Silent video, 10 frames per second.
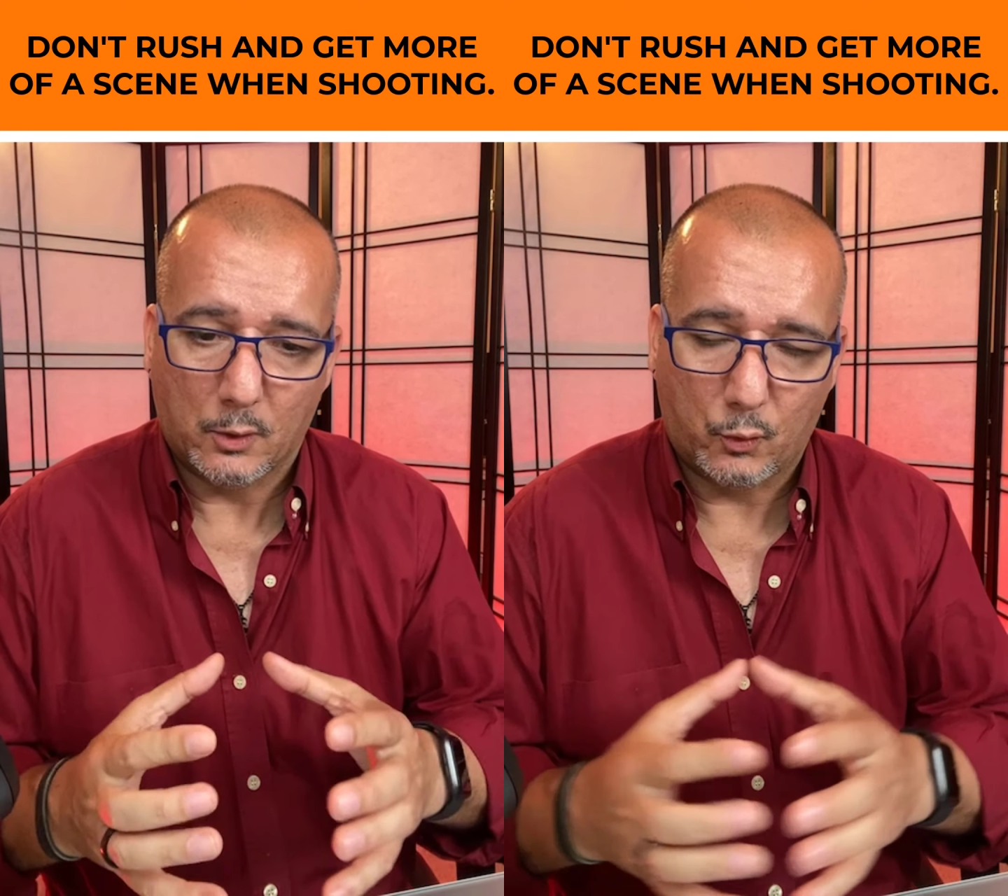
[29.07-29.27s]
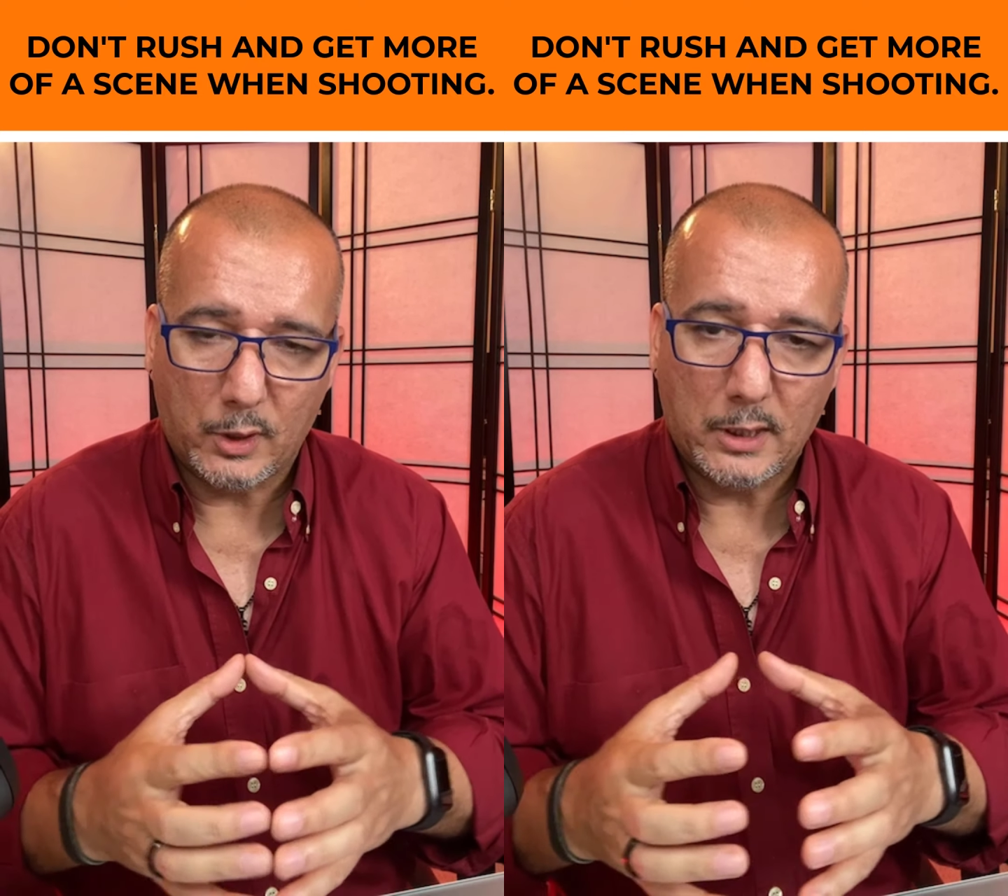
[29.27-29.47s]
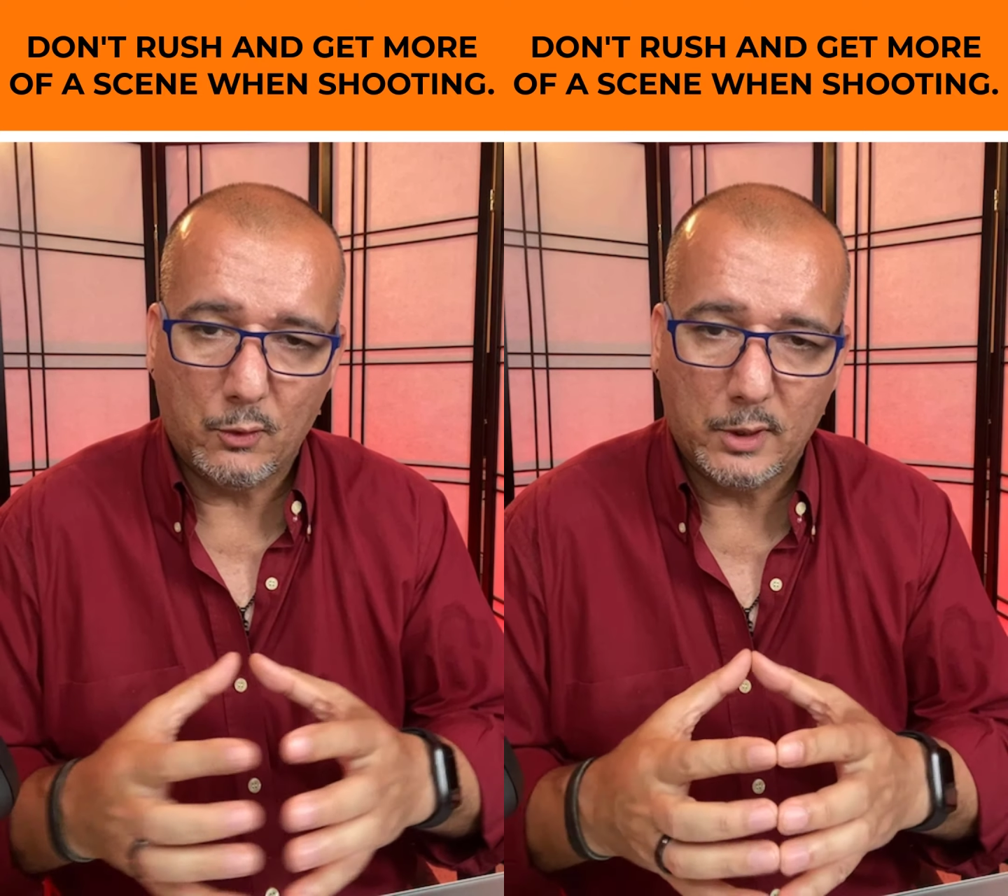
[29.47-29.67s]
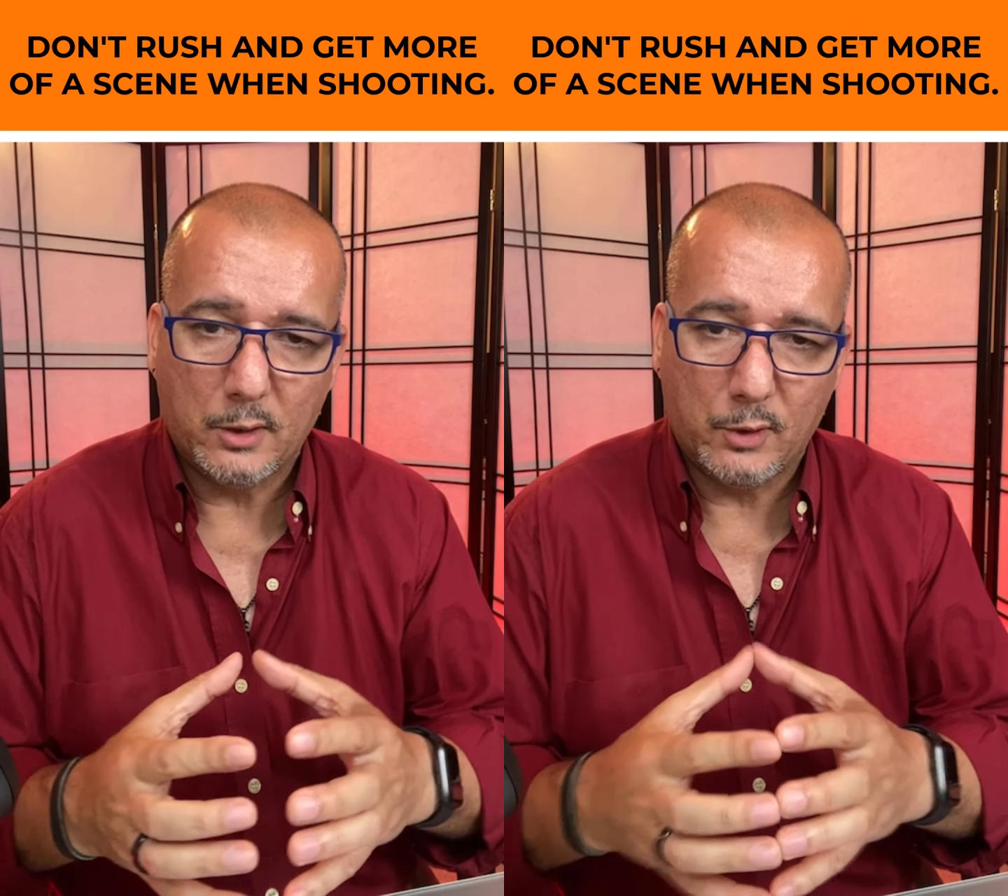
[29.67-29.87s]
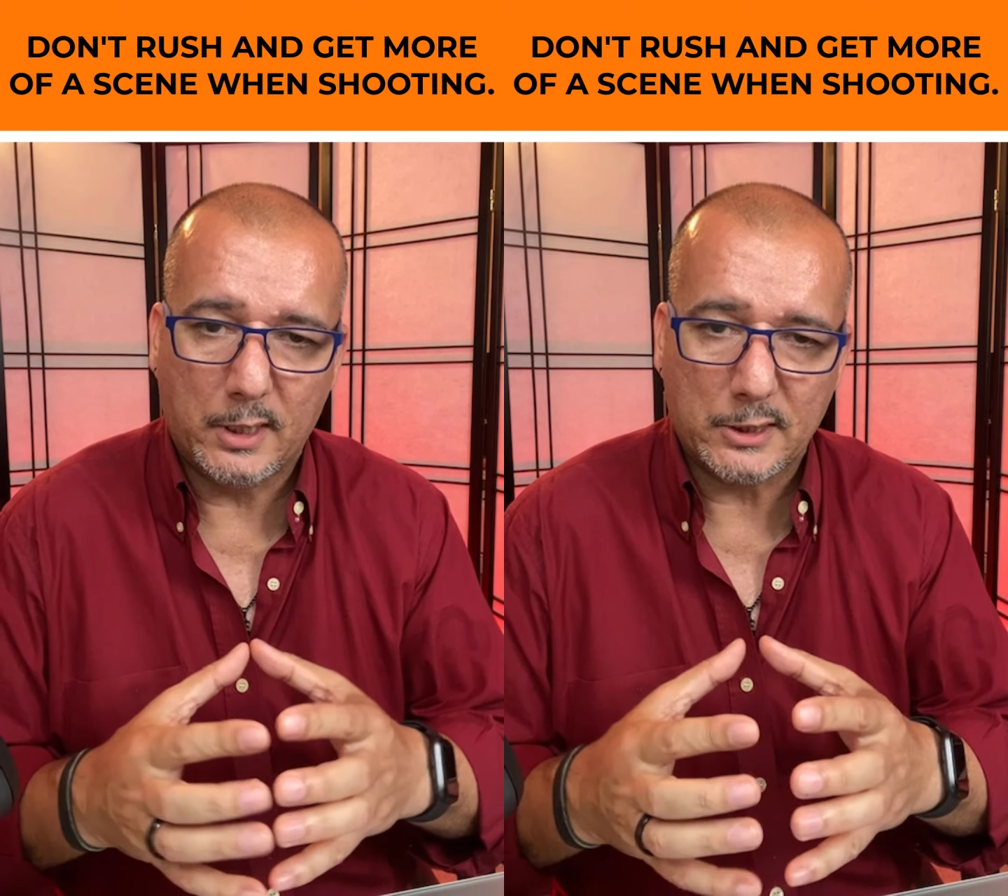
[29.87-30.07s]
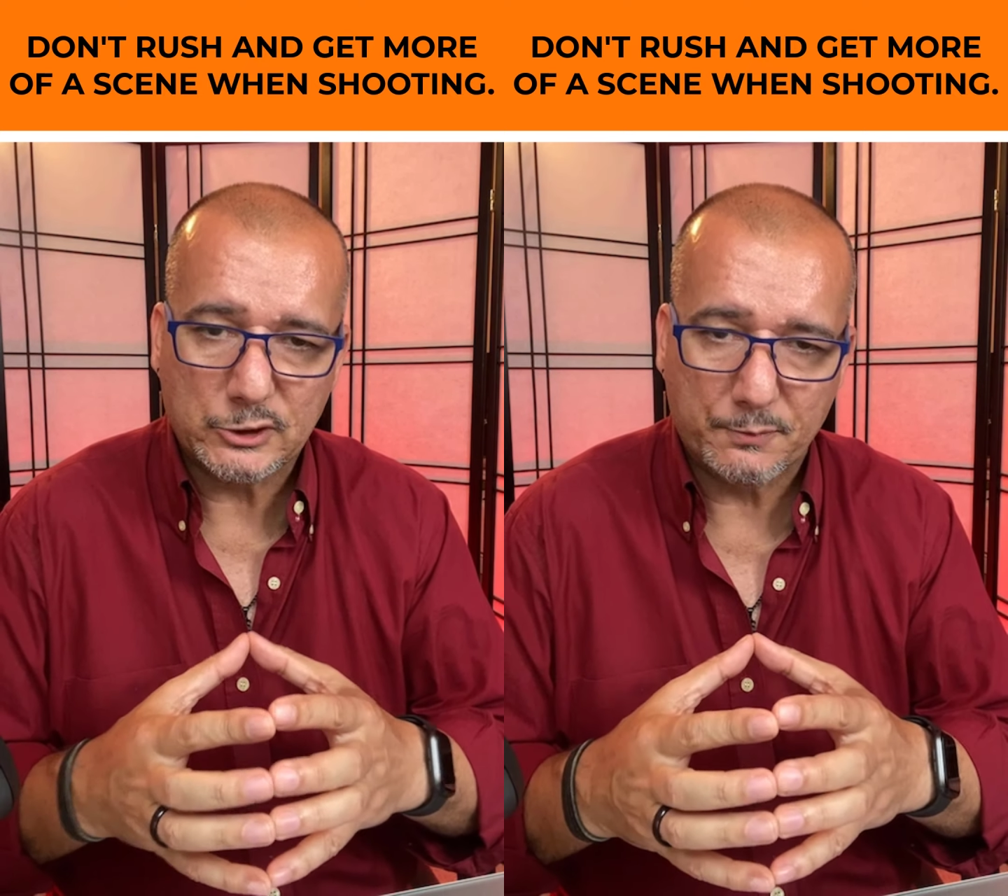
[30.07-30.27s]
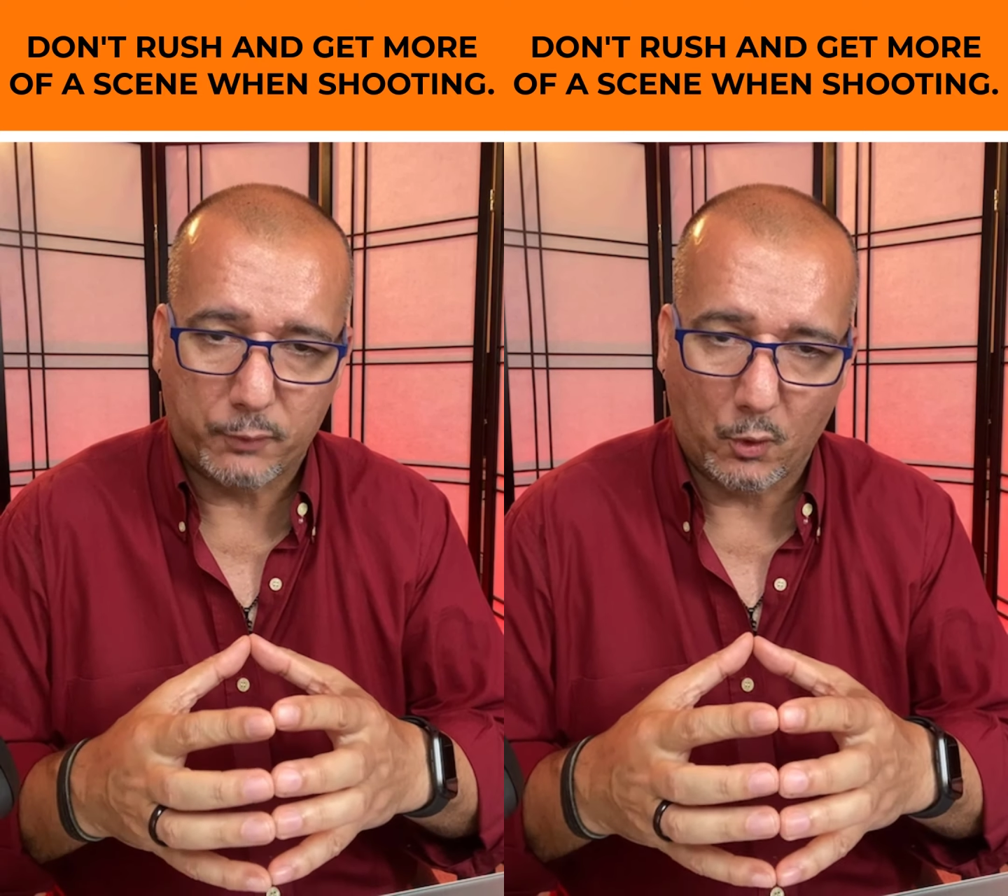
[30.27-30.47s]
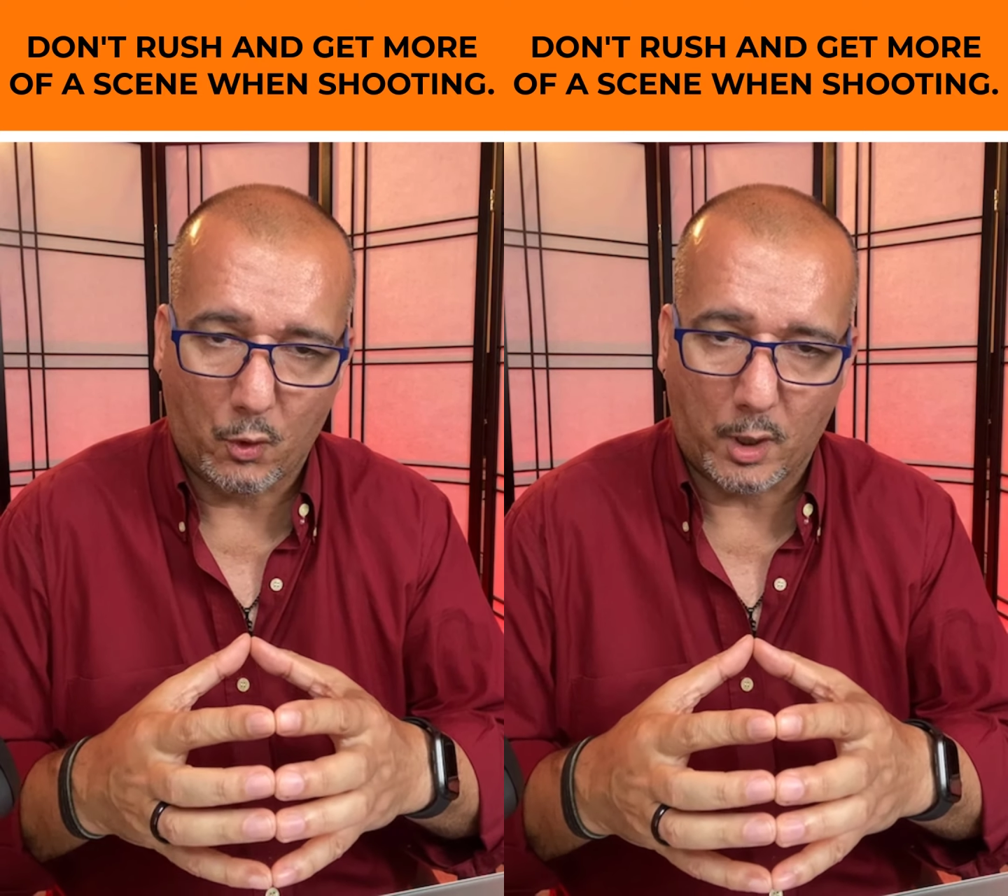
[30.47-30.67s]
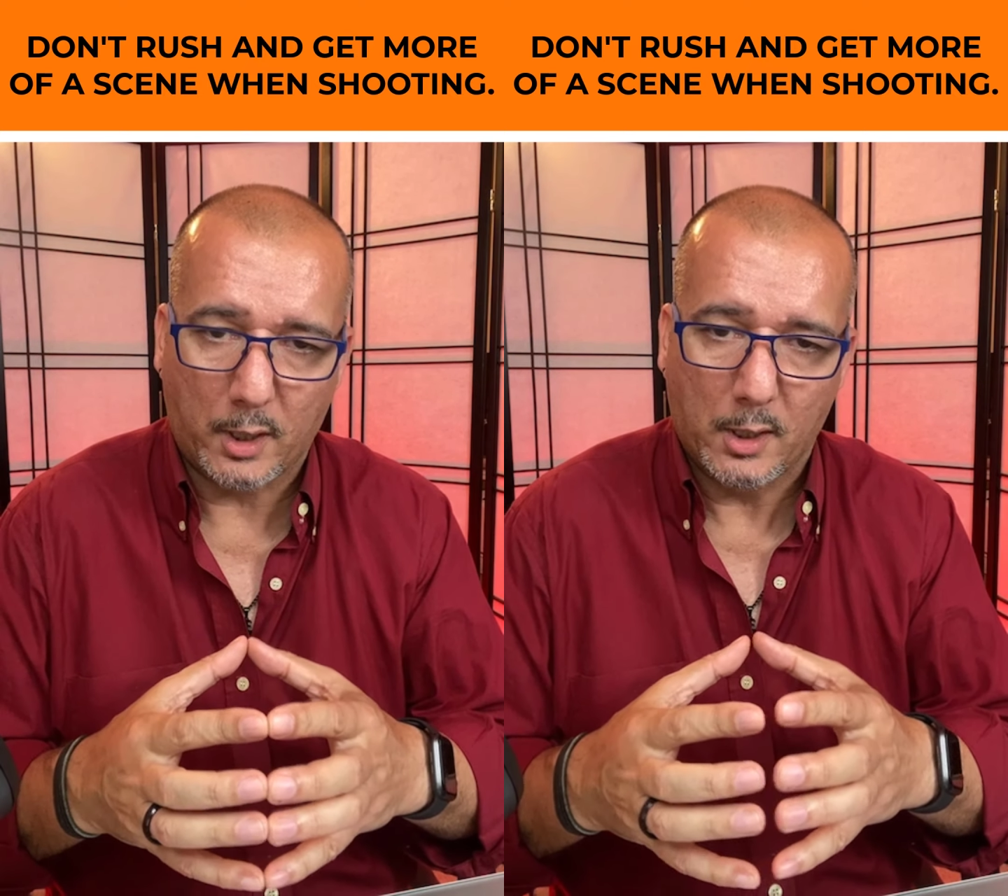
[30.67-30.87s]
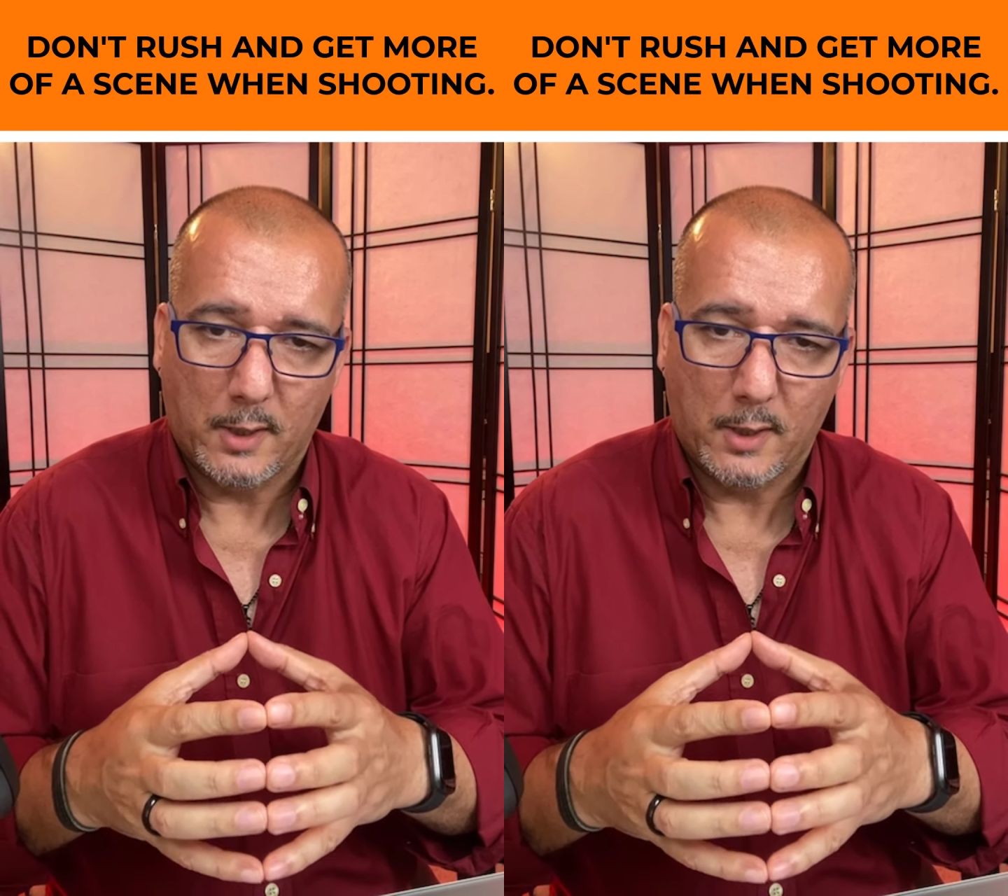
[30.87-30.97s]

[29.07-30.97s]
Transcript: really explore